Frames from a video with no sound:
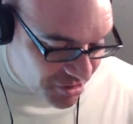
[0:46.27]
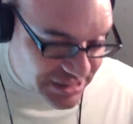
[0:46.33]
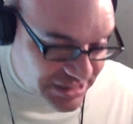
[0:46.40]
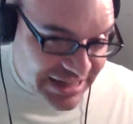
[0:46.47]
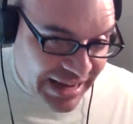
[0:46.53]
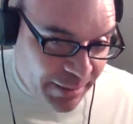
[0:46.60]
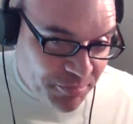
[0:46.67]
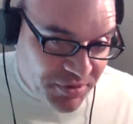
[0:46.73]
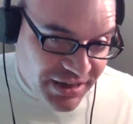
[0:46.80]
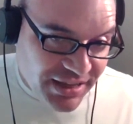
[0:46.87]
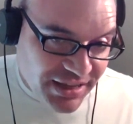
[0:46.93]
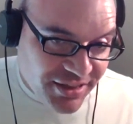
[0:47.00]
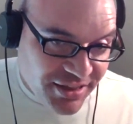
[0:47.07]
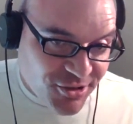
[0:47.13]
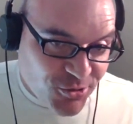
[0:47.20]
what's
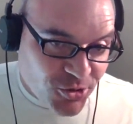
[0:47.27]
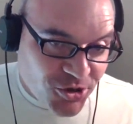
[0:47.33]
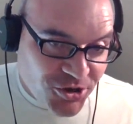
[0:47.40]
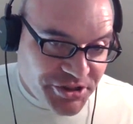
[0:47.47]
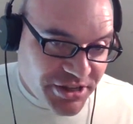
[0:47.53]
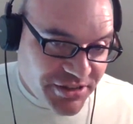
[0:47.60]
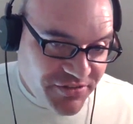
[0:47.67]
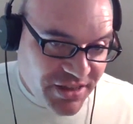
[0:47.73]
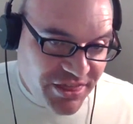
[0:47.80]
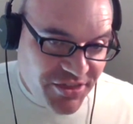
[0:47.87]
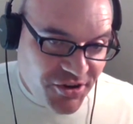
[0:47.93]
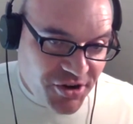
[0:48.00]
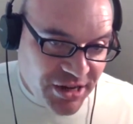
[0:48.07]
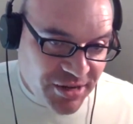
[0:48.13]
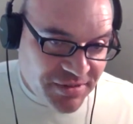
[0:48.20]
happening in the world of
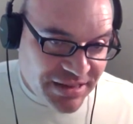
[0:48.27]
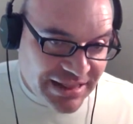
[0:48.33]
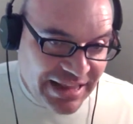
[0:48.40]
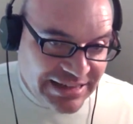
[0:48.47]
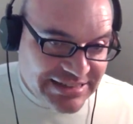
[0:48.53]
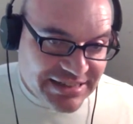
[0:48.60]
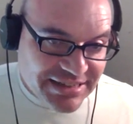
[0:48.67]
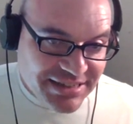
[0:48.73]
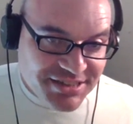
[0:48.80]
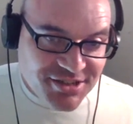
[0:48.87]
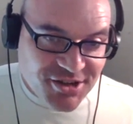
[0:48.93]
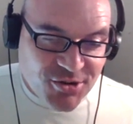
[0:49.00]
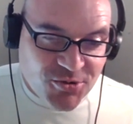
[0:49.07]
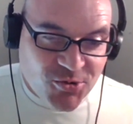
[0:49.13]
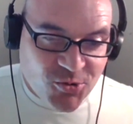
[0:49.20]
Ethereum Classic.
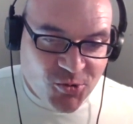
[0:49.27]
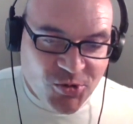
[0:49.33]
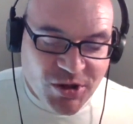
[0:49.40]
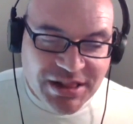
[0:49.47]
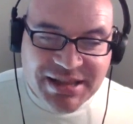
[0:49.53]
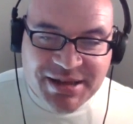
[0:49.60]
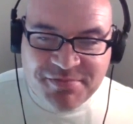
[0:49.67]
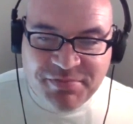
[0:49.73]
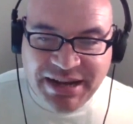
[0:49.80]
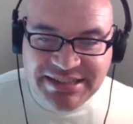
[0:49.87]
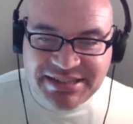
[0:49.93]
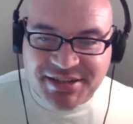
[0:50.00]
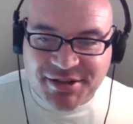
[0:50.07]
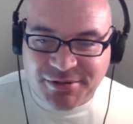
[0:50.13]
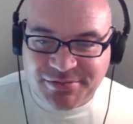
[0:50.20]
So welcome,
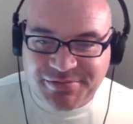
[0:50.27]
Paisco.